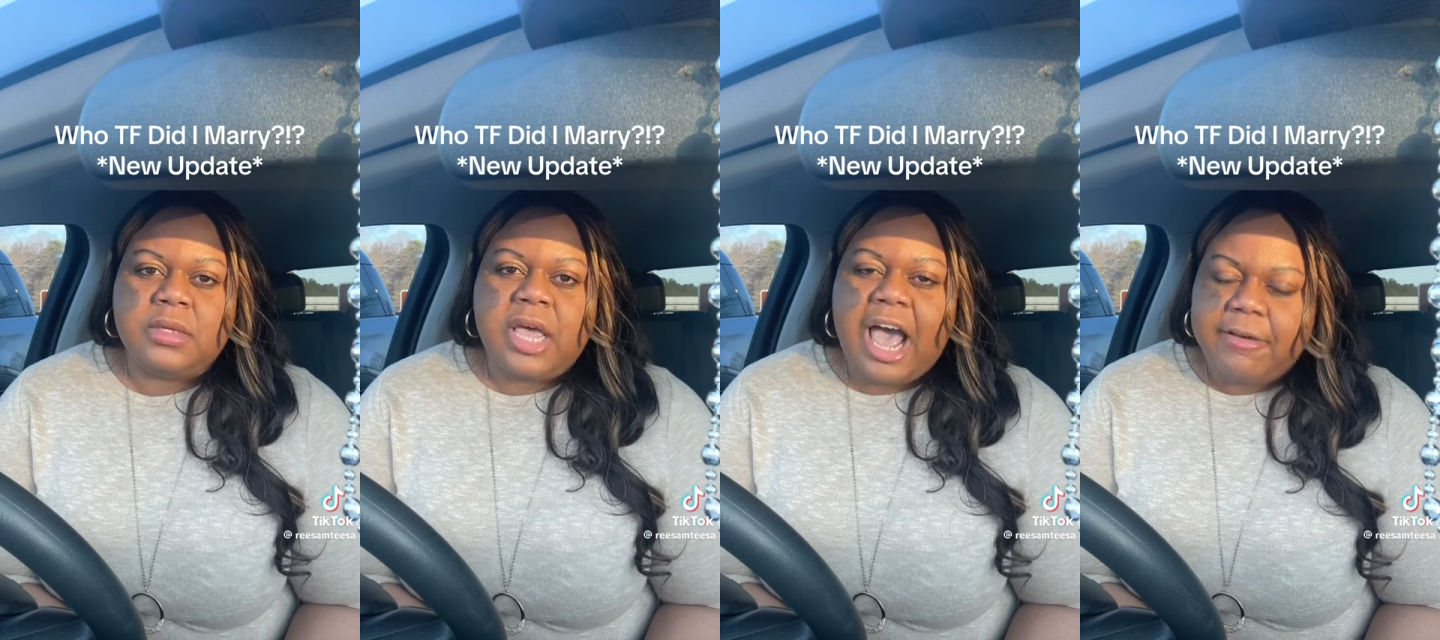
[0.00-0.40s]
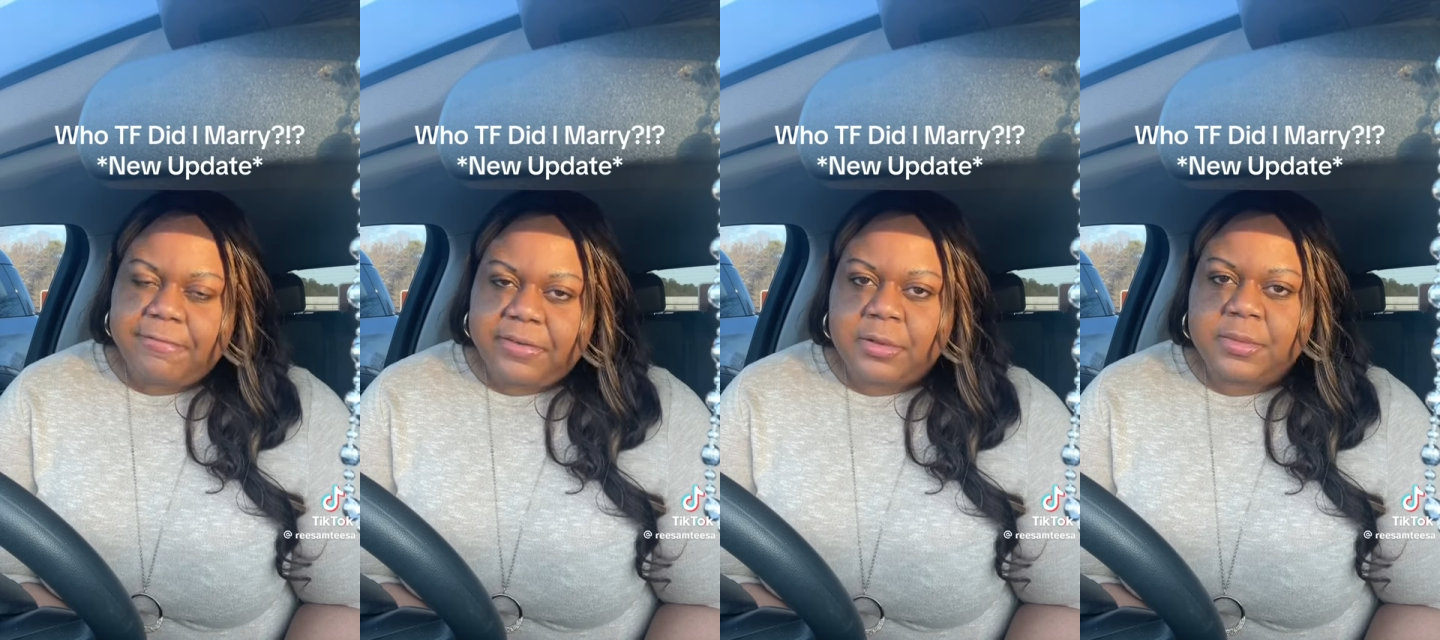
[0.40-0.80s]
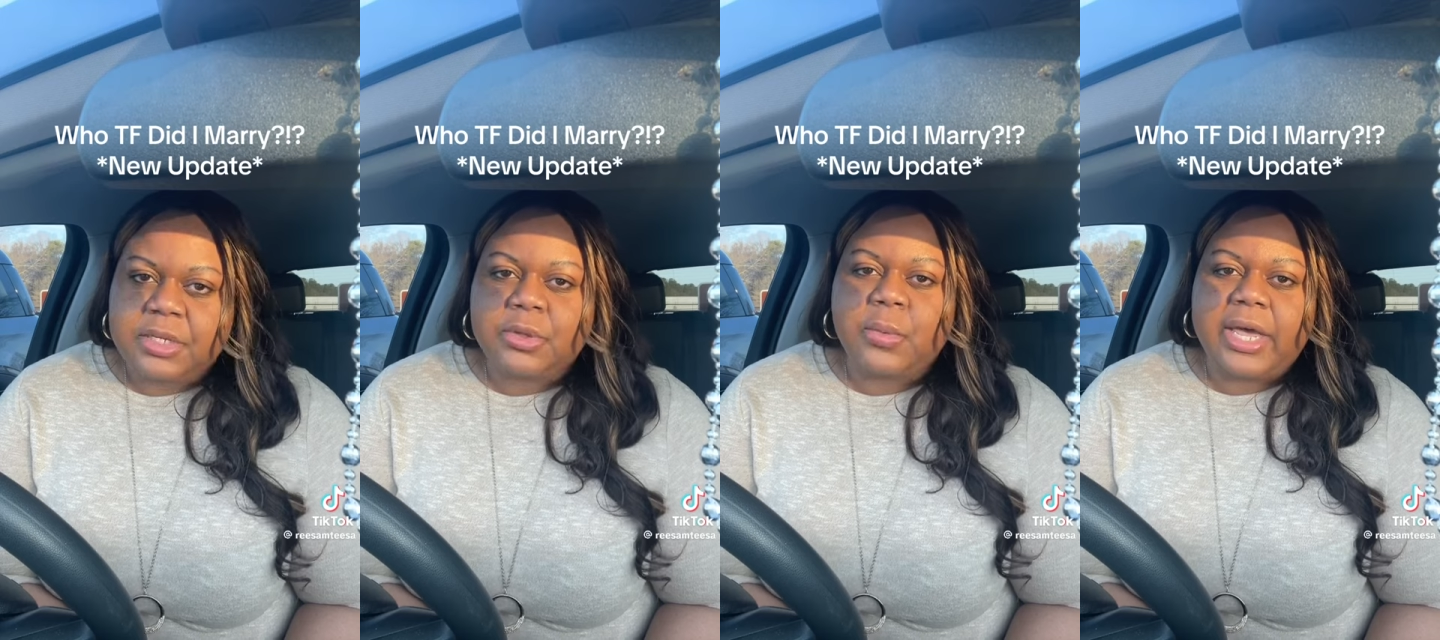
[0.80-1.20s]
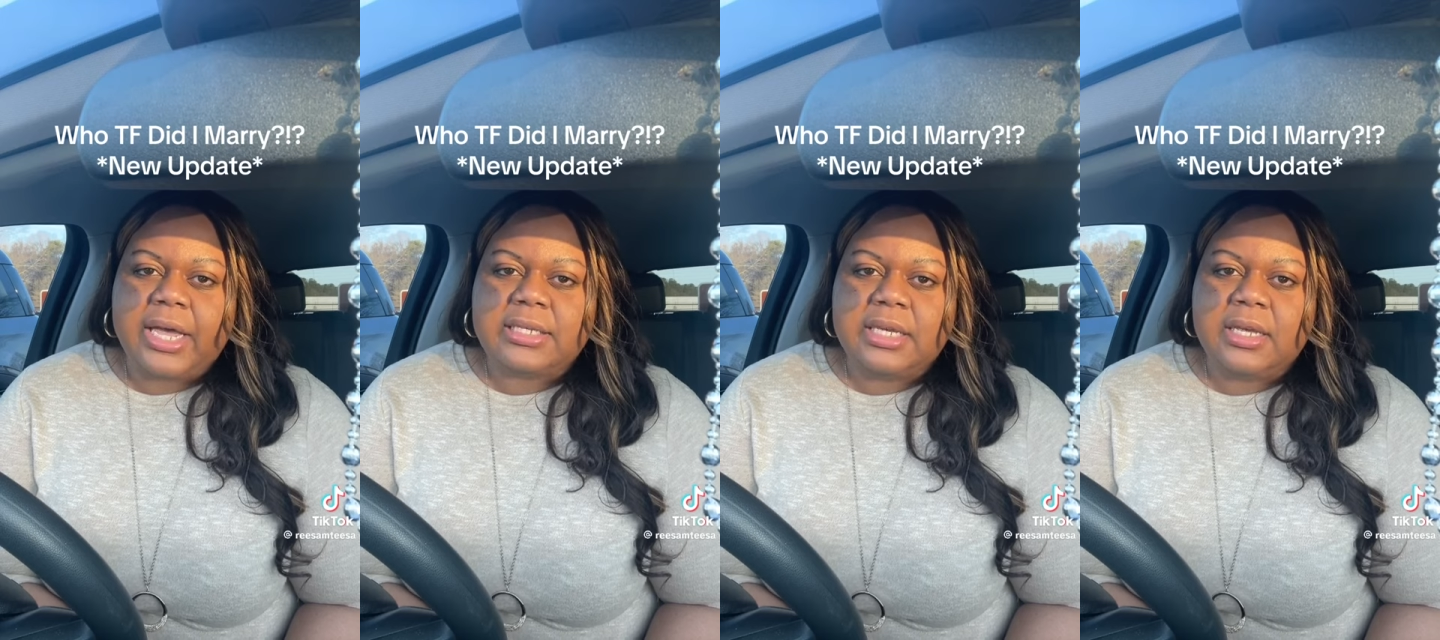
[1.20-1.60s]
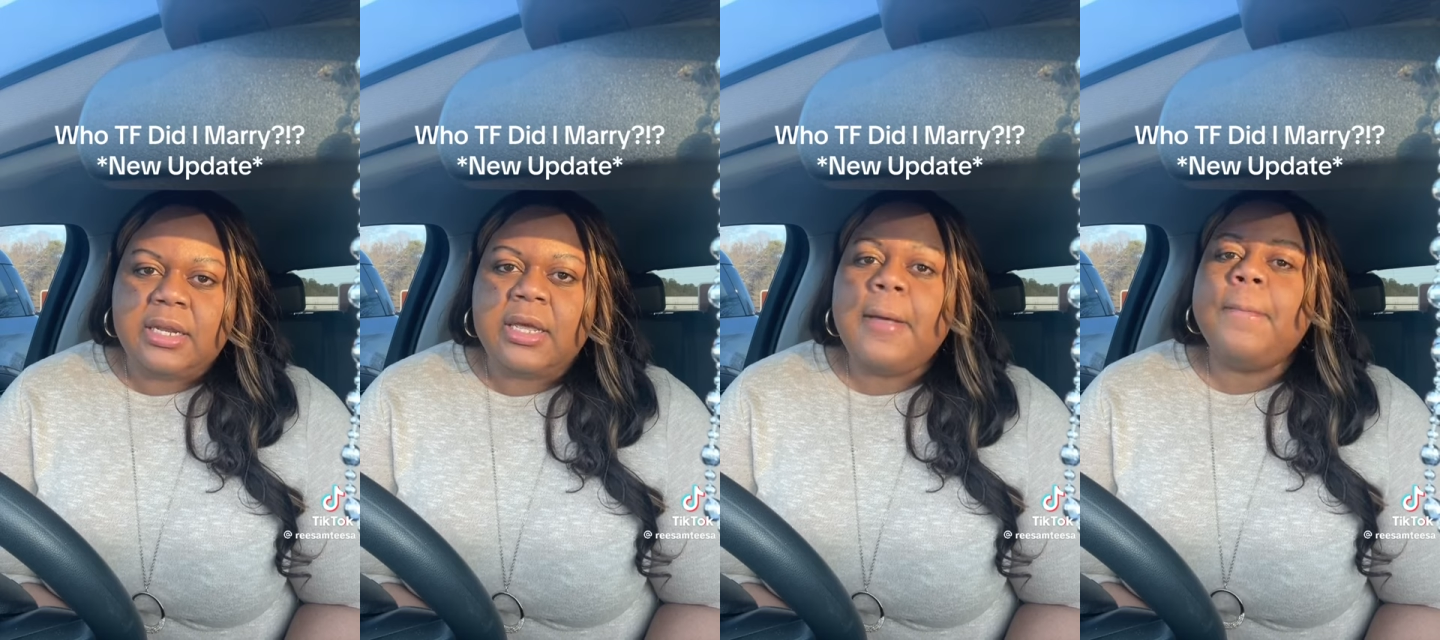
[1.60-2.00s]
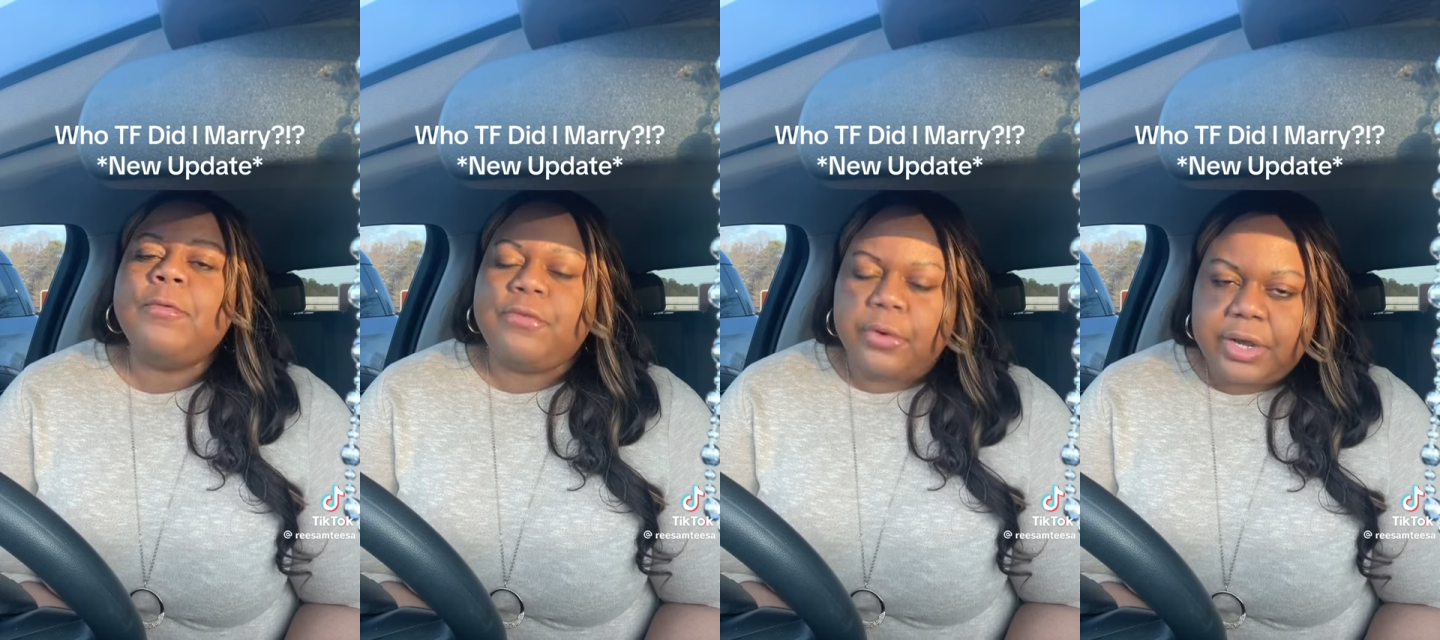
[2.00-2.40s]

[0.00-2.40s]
I filmed it the way I did for